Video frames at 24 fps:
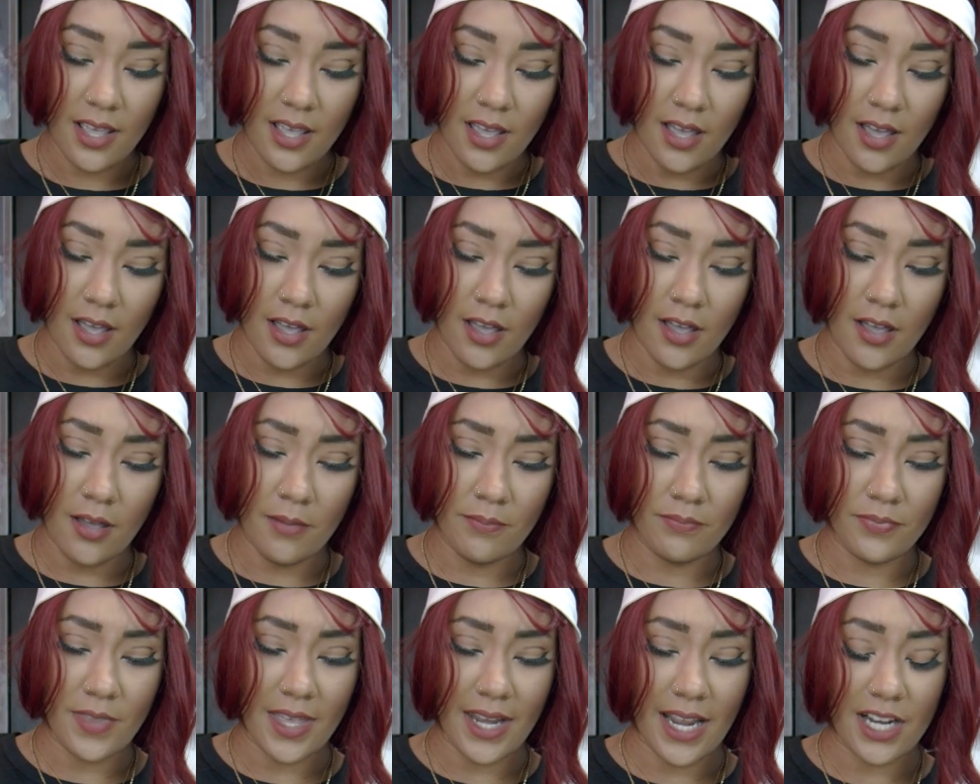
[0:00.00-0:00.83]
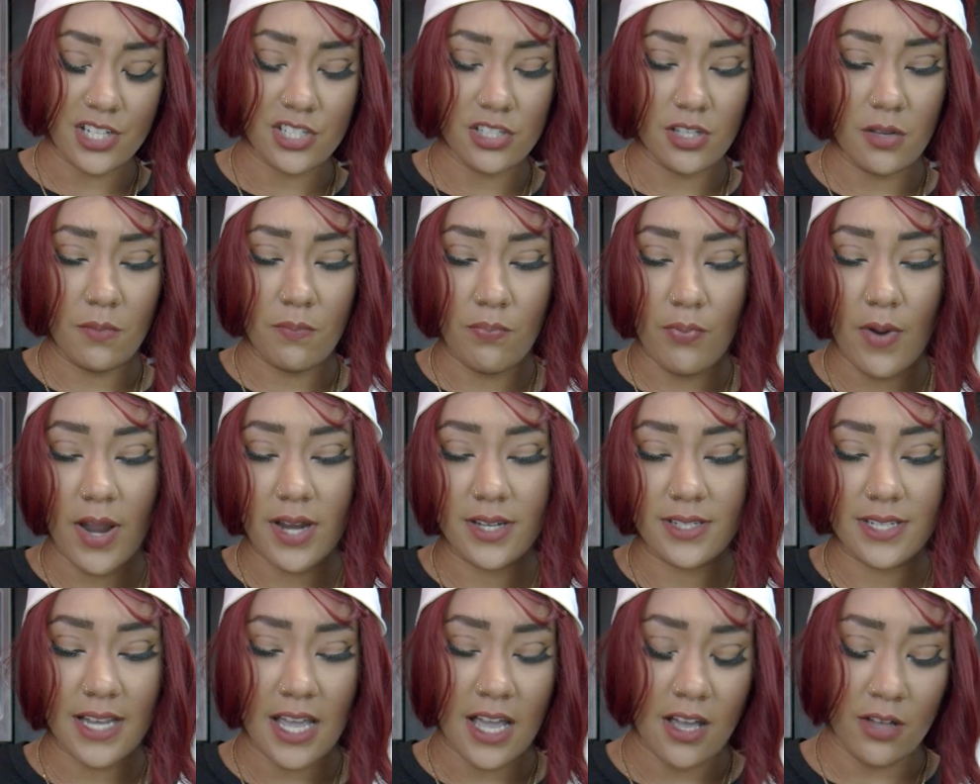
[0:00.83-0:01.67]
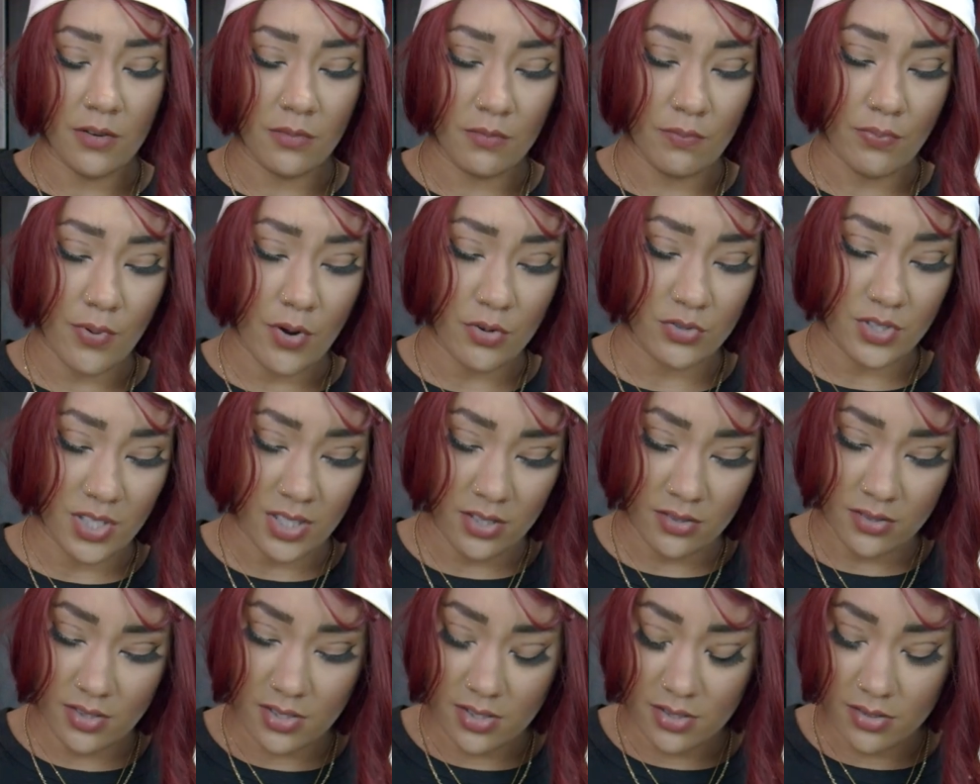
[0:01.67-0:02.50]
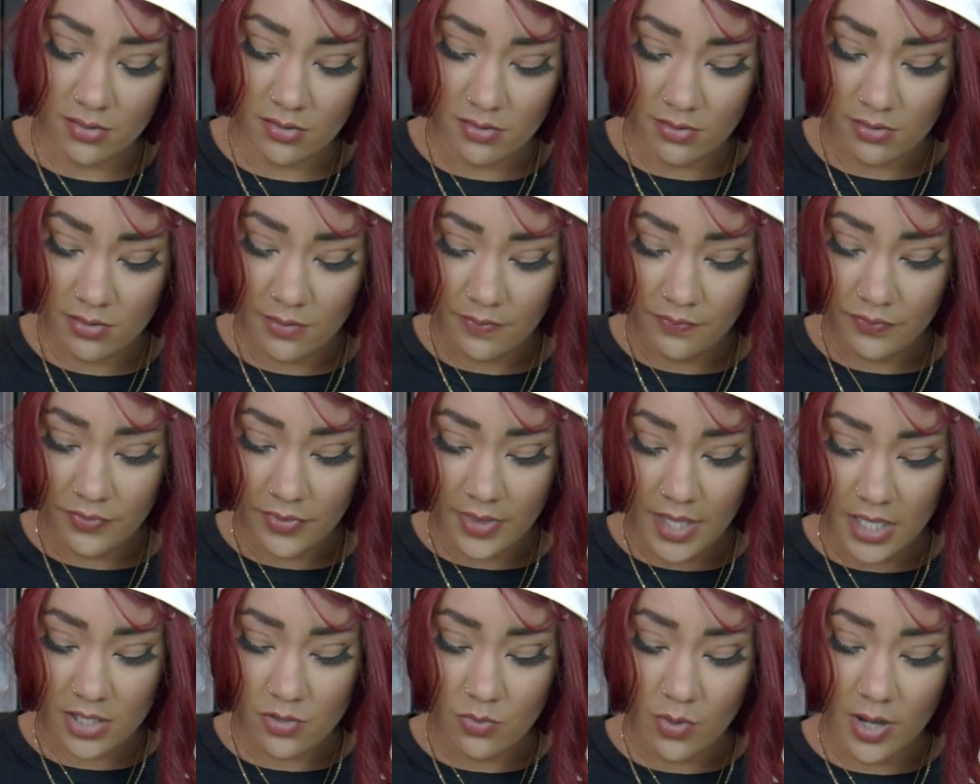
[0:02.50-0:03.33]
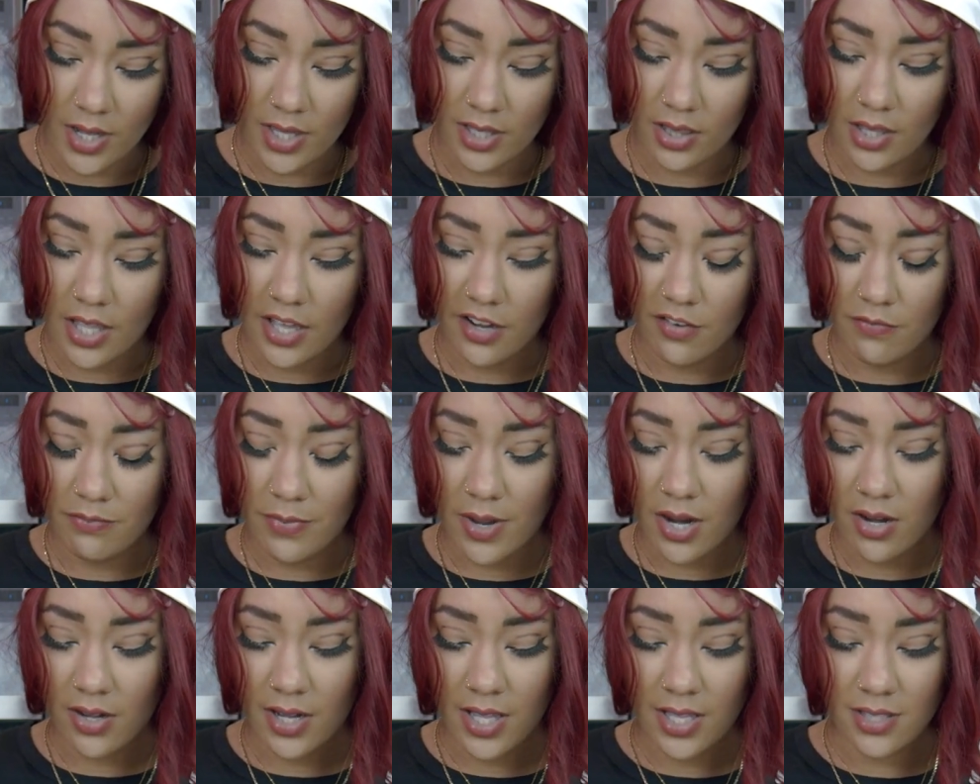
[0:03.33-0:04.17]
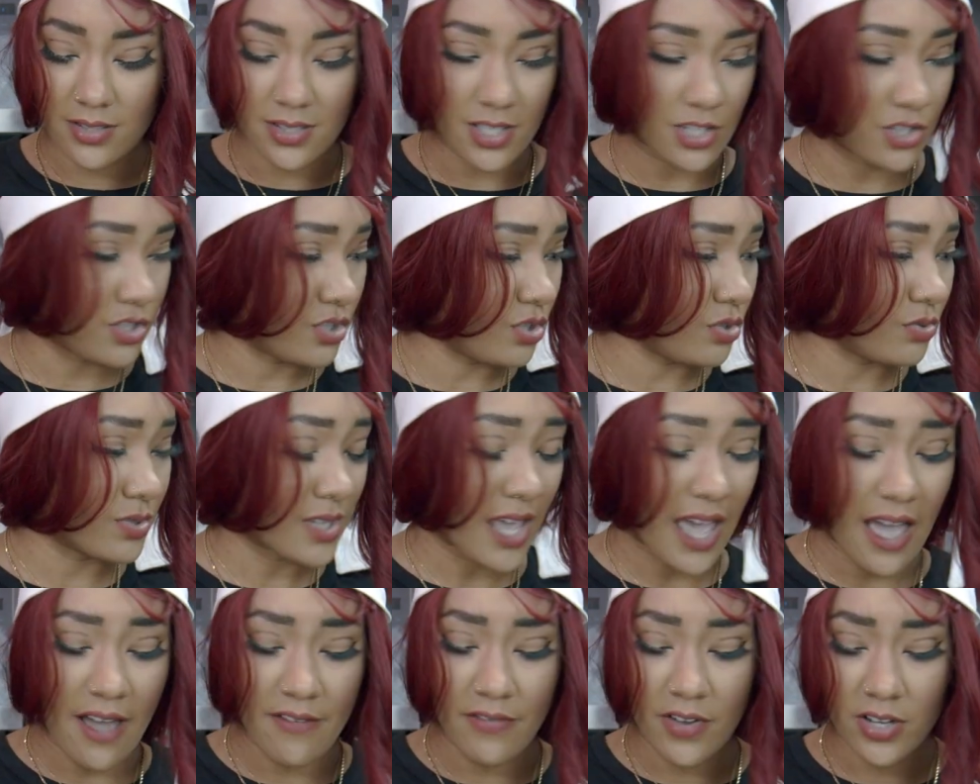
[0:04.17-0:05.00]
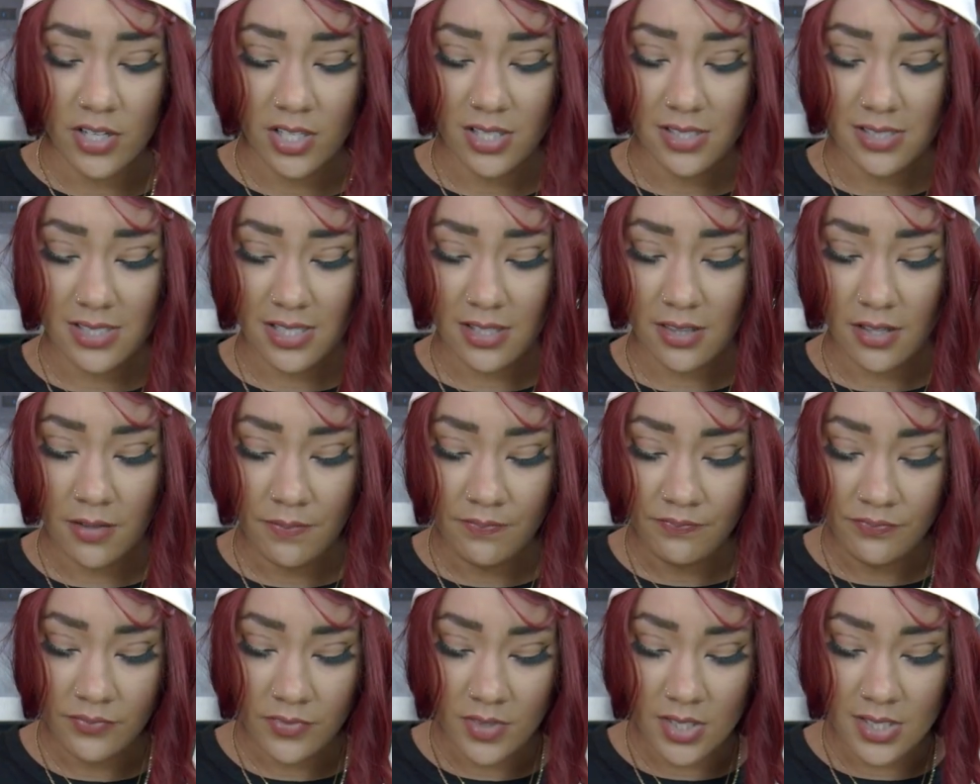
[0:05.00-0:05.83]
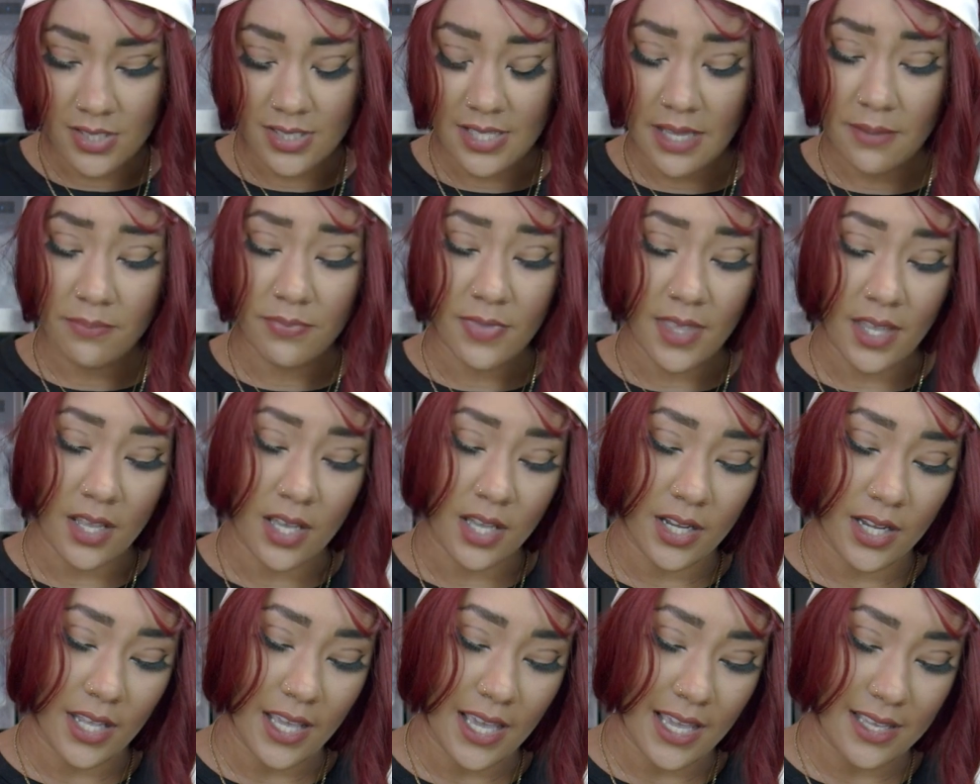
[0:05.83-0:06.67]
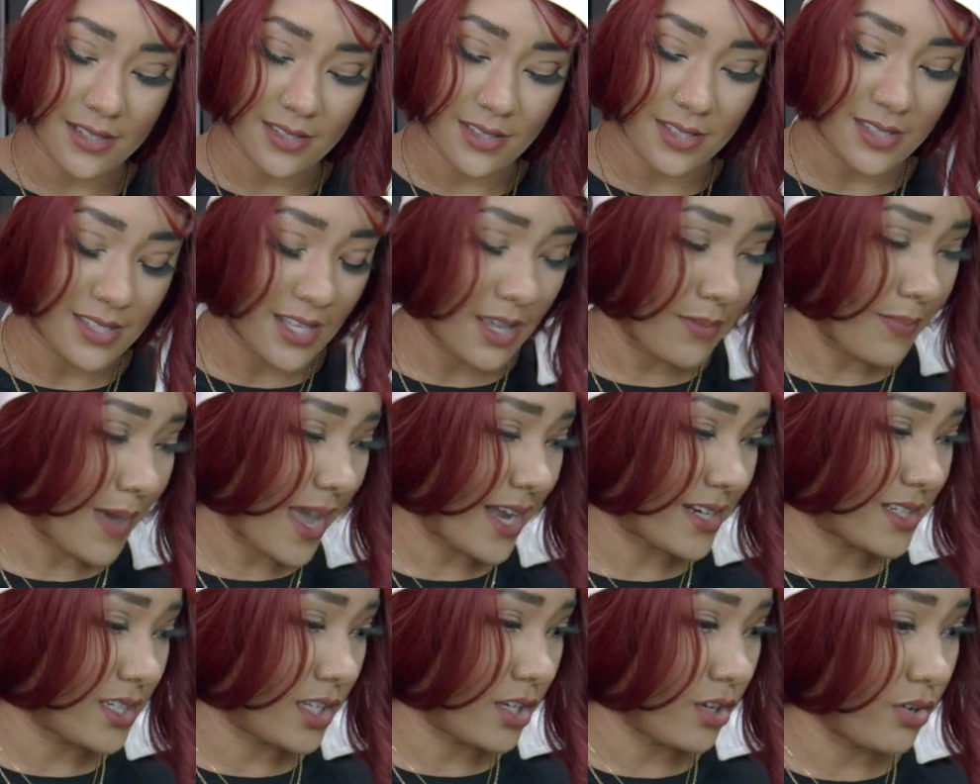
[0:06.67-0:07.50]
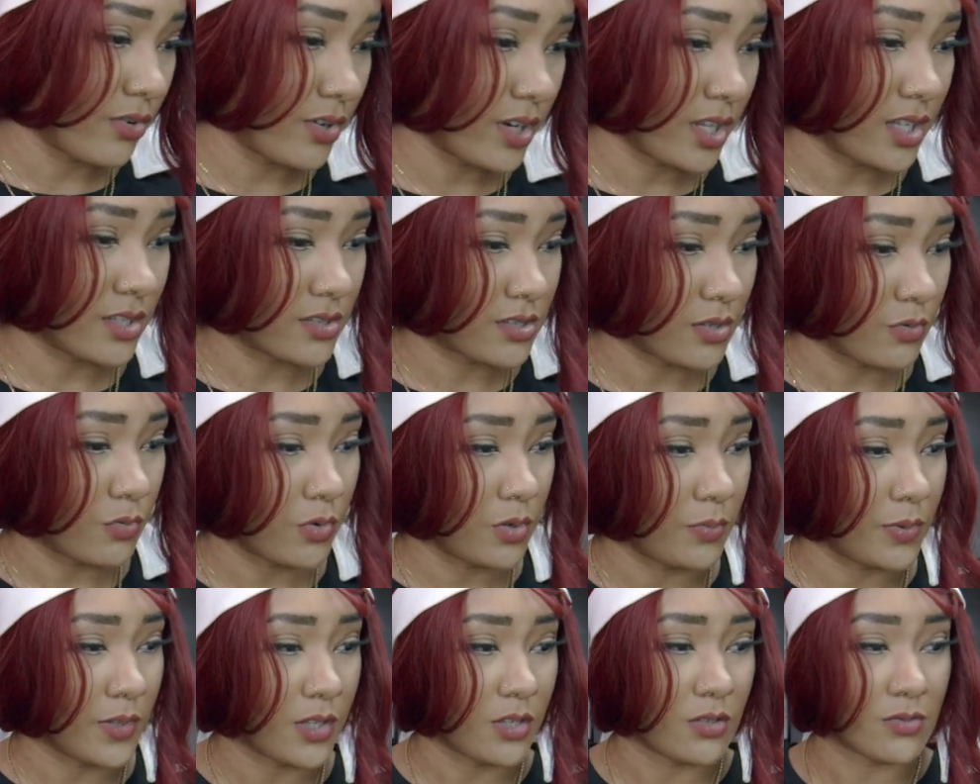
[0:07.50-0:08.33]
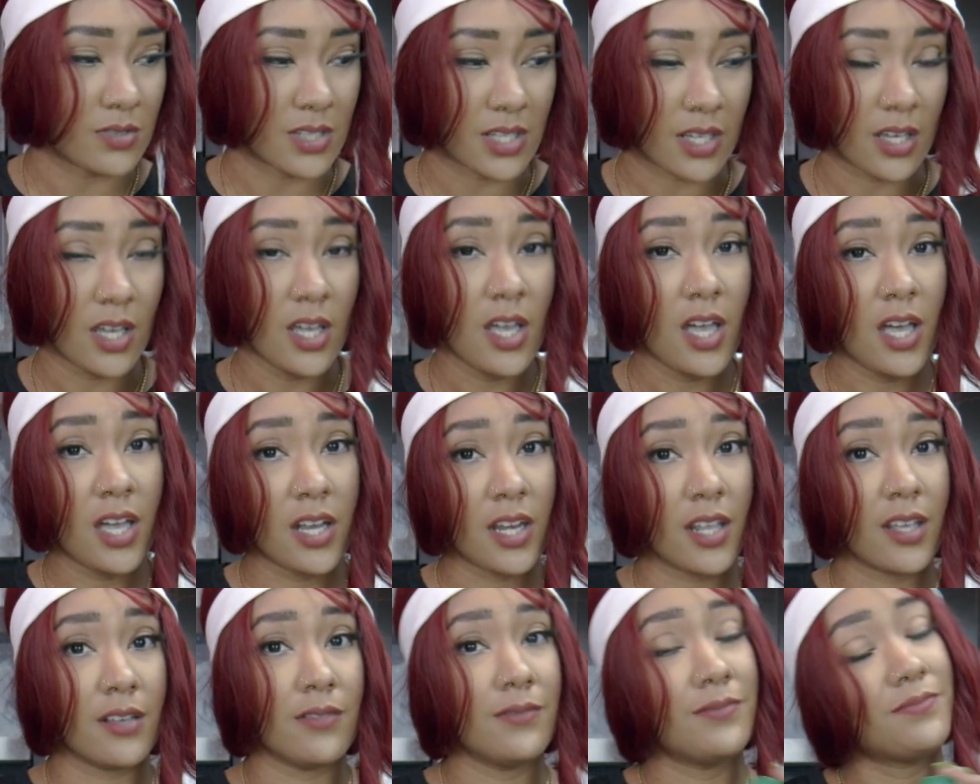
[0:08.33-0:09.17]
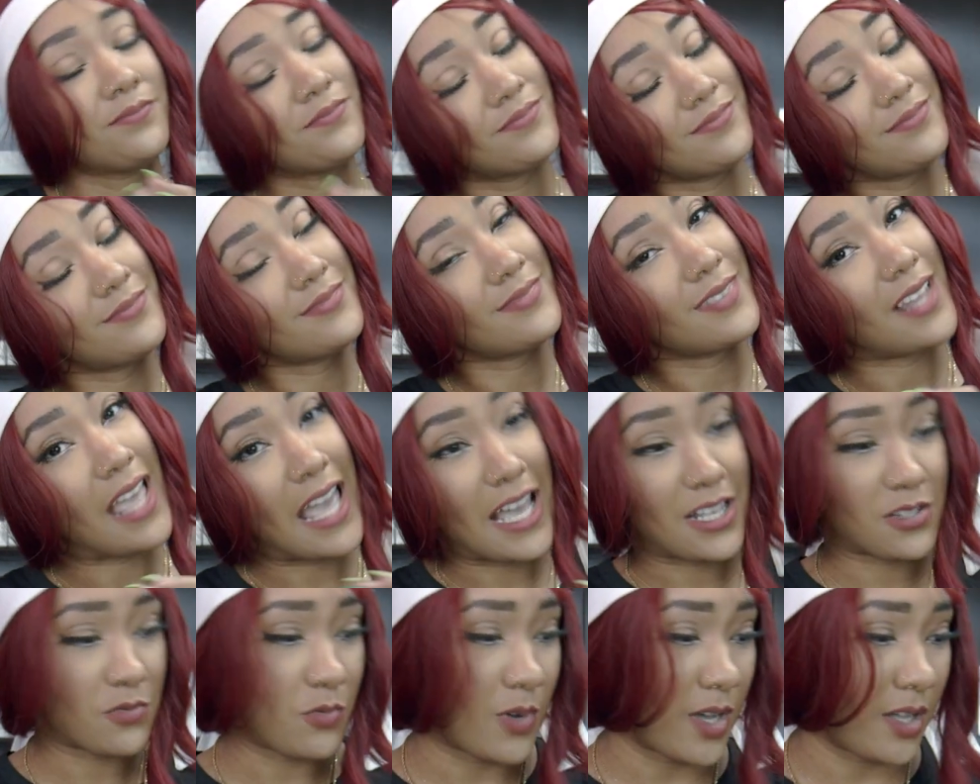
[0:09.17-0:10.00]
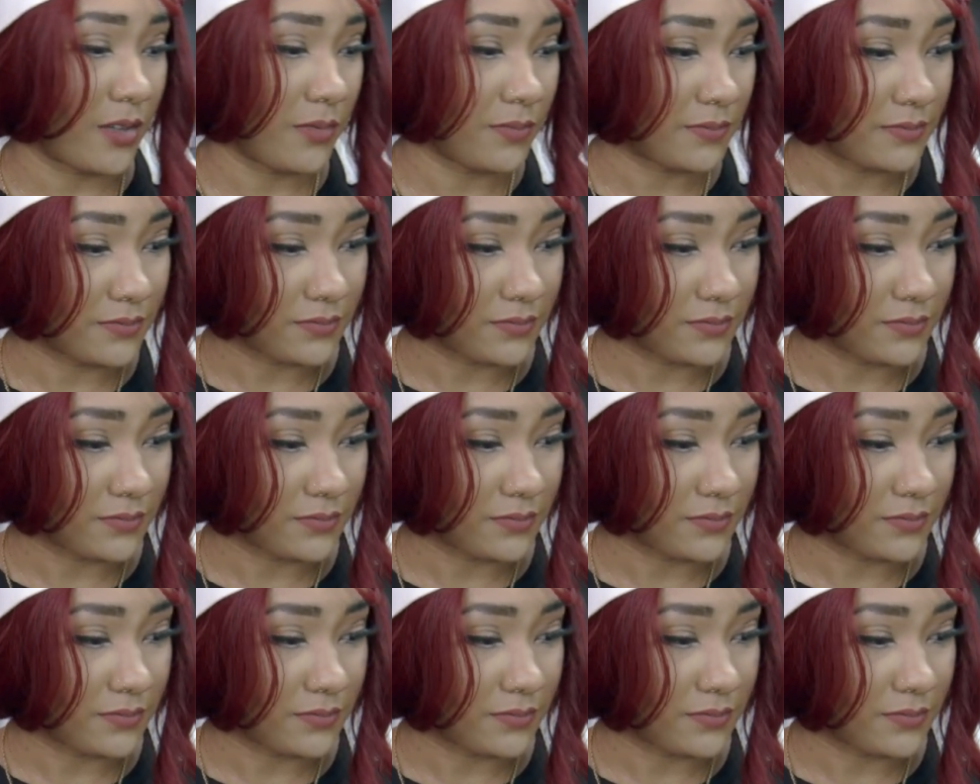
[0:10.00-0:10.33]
actually break down proteins. That's why a lot of marinades that you use have onions in them. Same thing, honey has the same active ingredient, so we'll be using honey as well.